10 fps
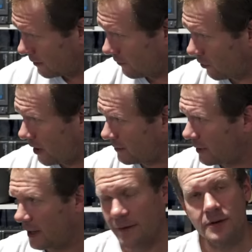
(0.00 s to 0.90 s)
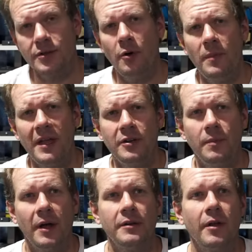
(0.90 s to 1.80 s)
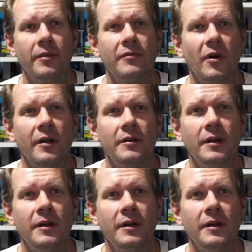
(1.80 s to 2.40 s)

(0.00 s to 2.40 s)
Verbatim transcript: front, and there's no menu button on the front.